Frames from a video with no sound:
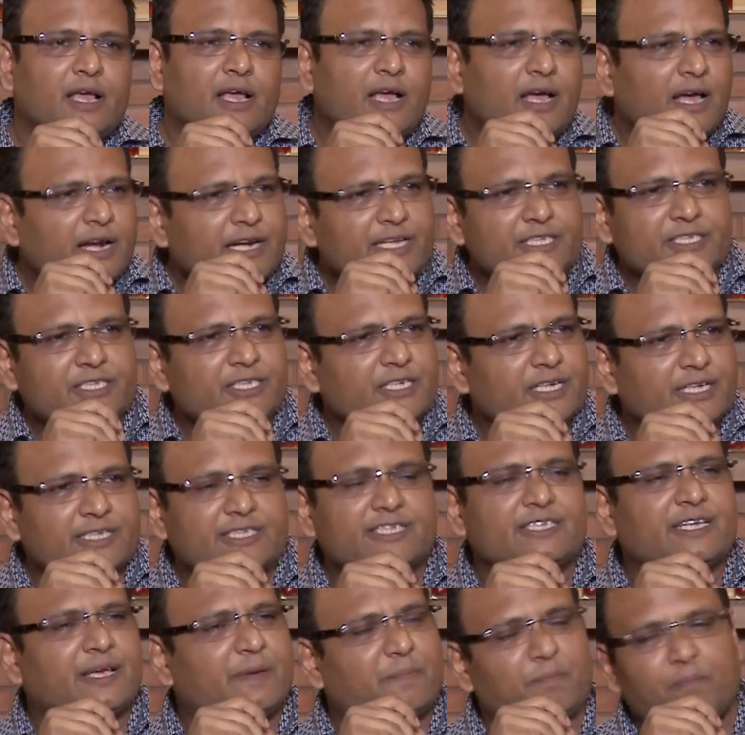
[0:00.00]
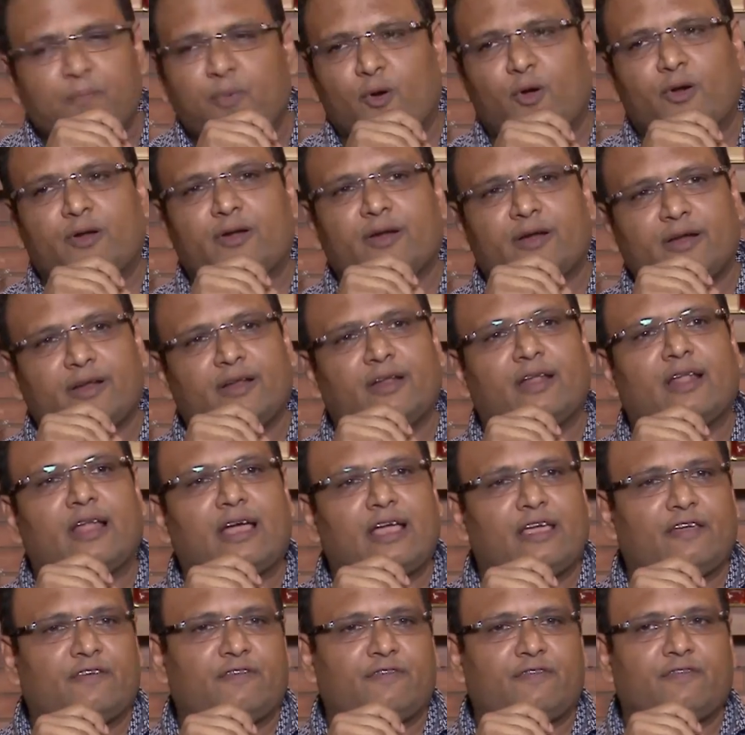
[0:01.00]
Courage is important in
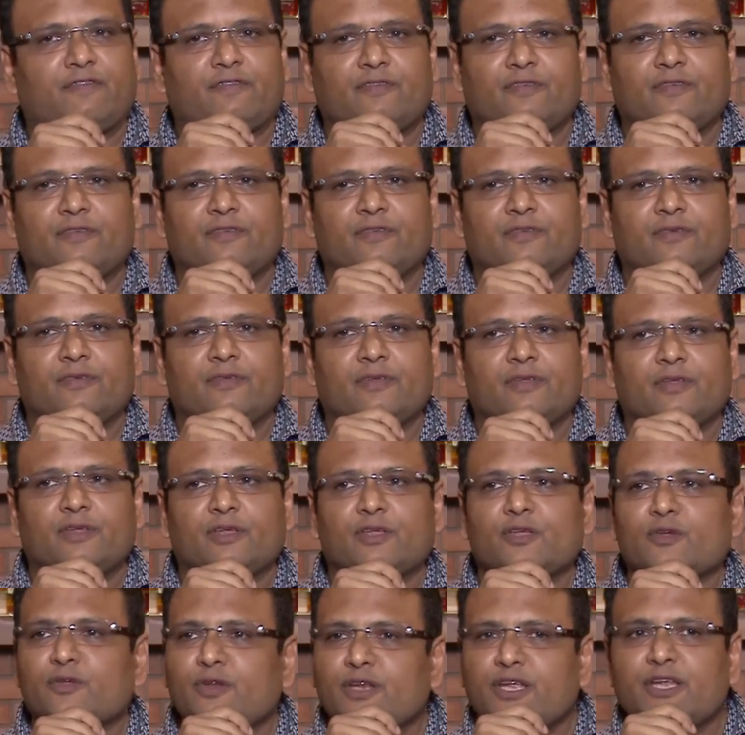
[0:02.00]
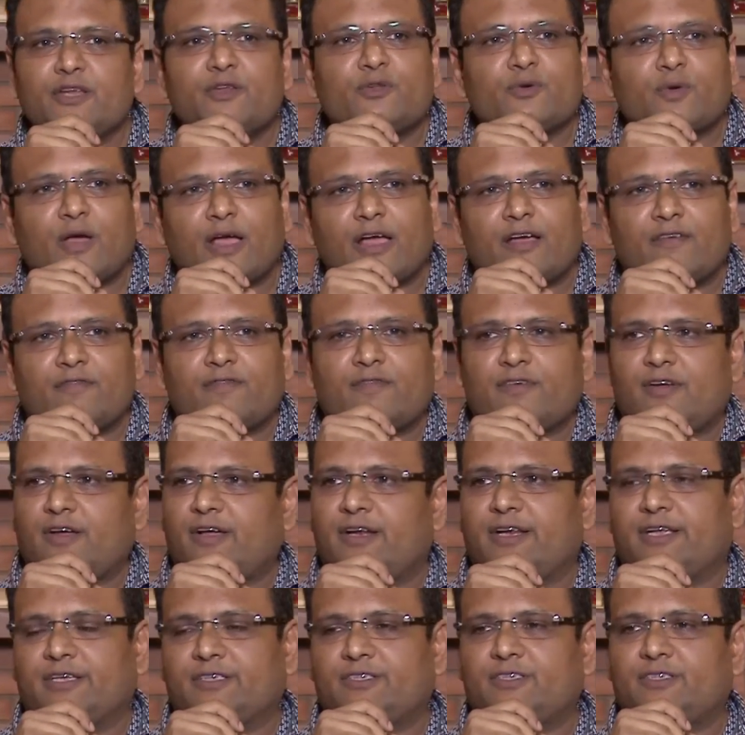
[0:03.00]
life. You need to have
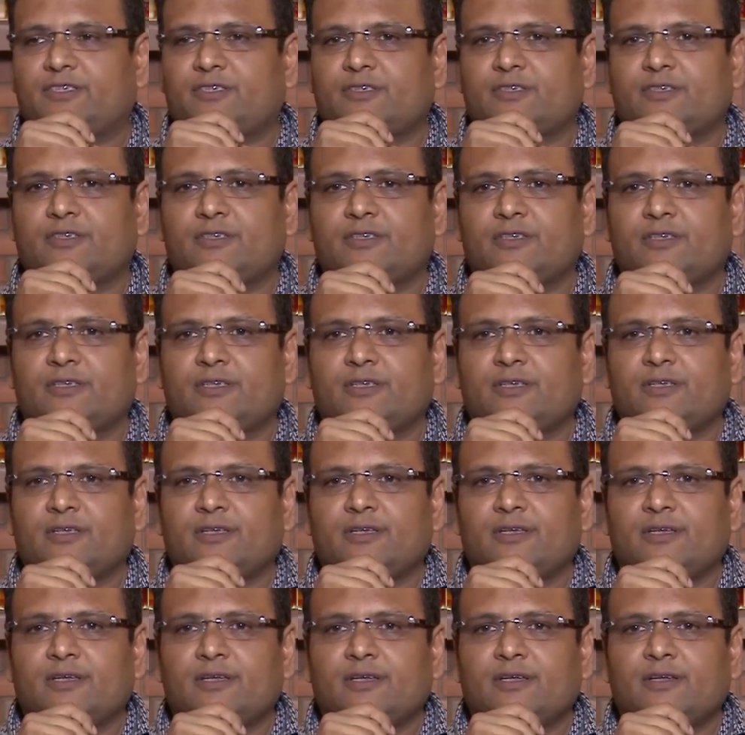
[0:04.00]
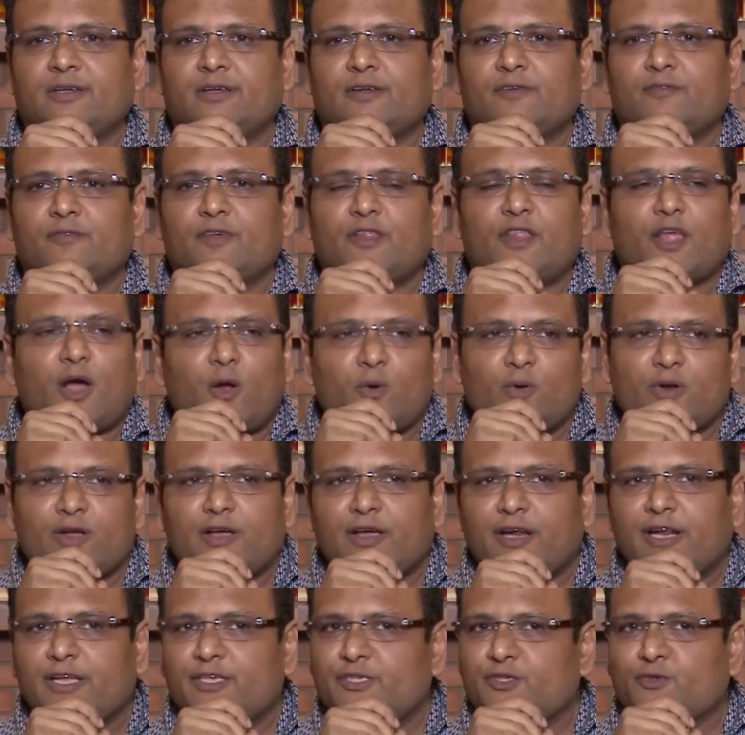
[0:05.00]
courage. Without
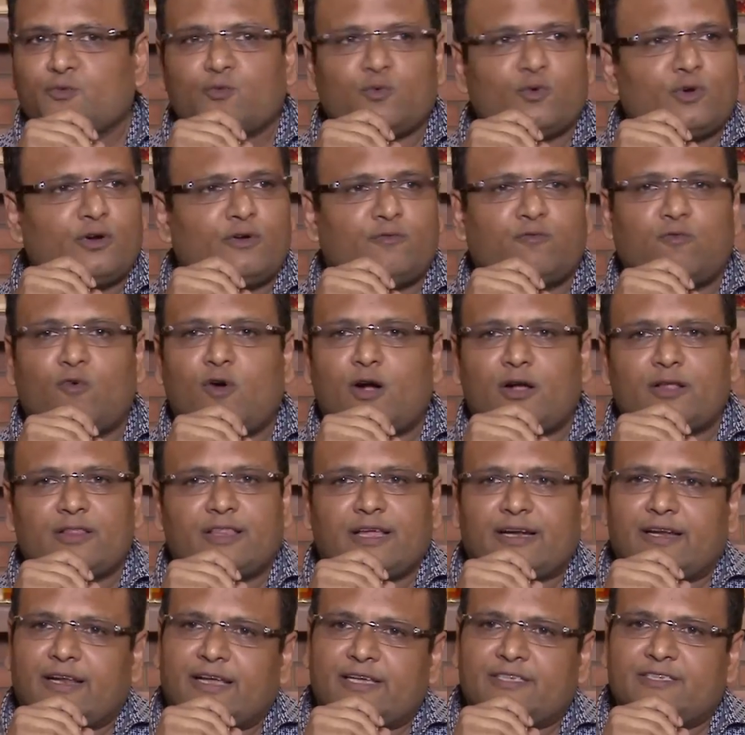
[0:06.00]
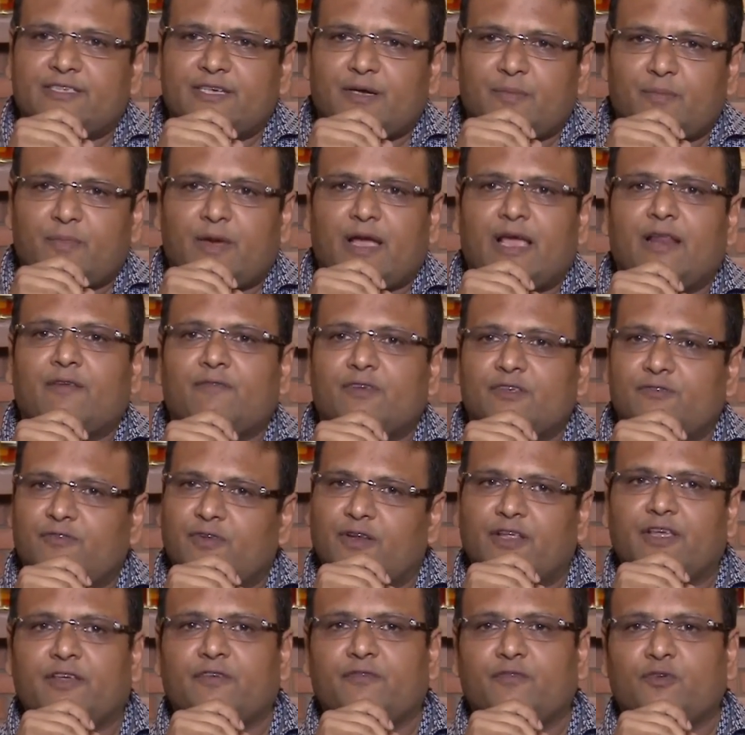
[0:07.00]
courage, you won't walk that extra mile which
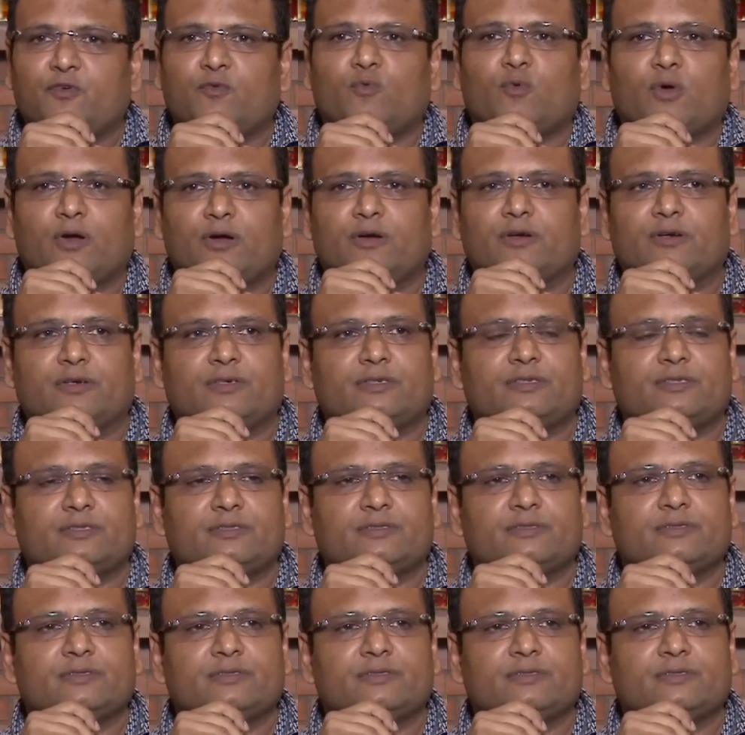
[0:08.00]
will give you wonders.